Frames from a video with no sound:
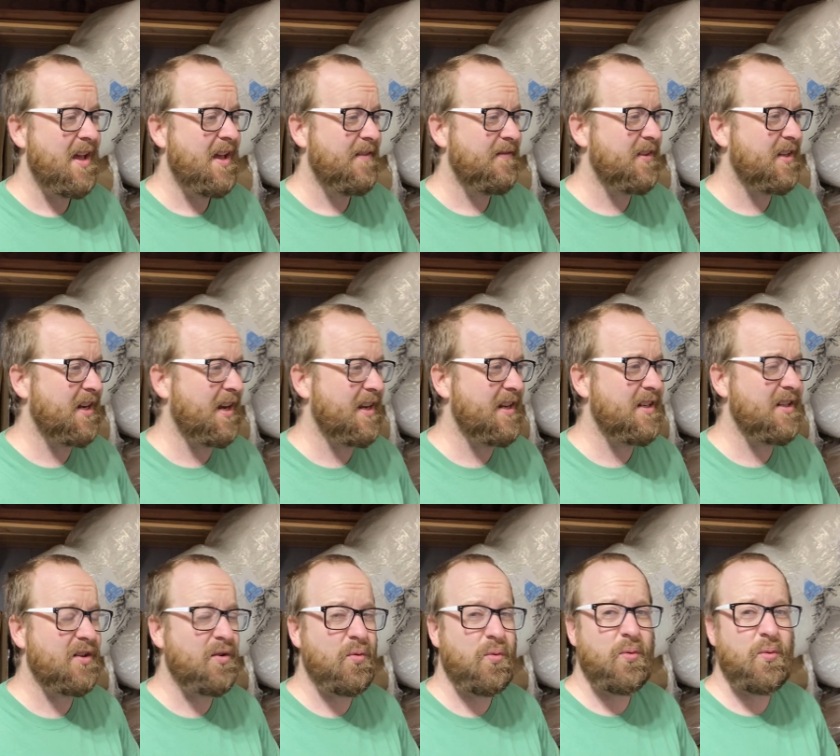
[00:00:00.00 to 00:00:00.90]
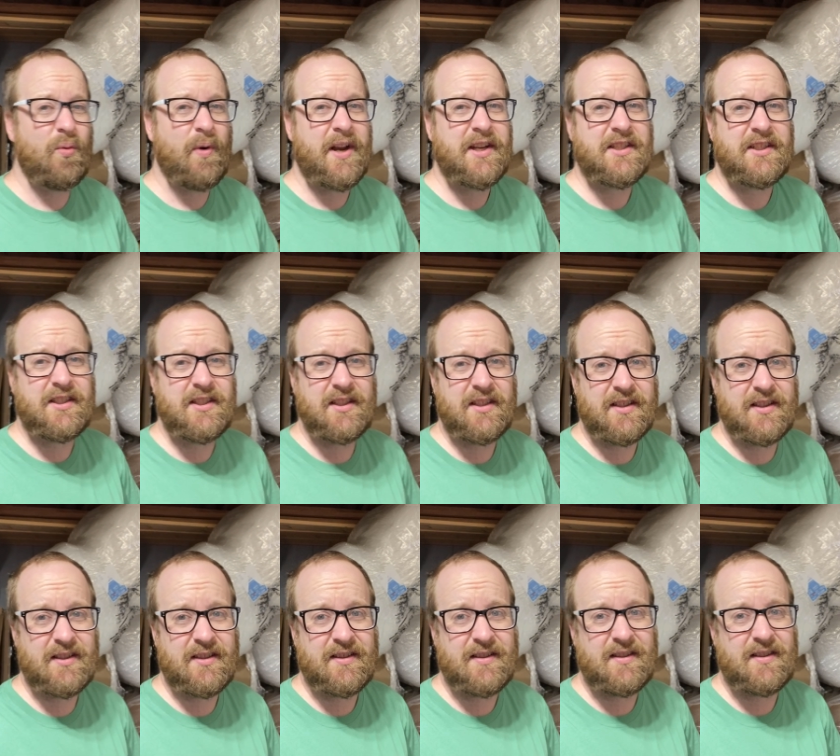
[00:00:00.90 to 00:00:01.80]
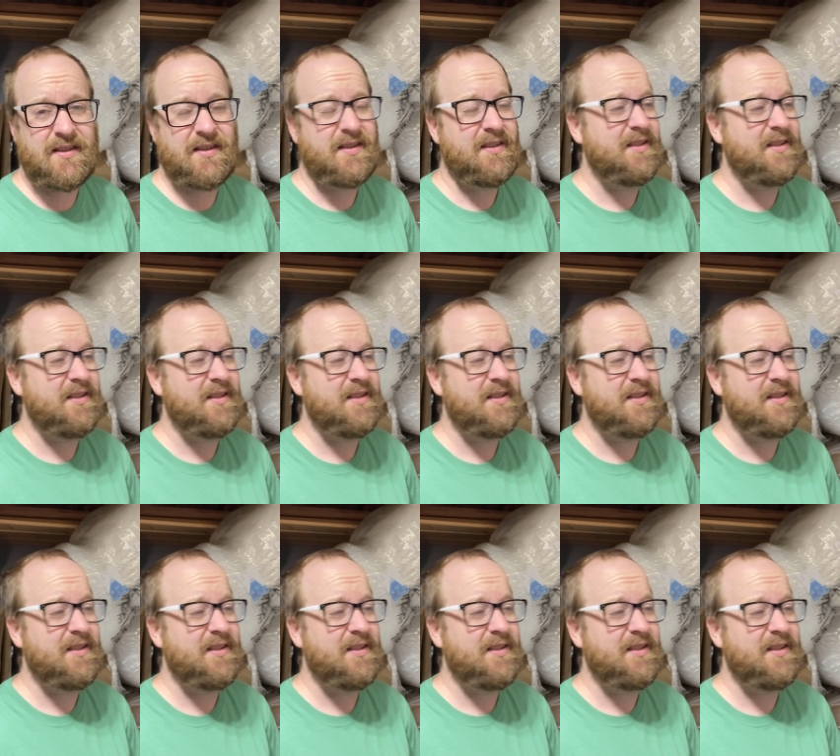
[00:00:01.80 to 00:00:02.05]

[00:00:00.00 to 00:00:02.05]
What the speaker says: If you got any questions,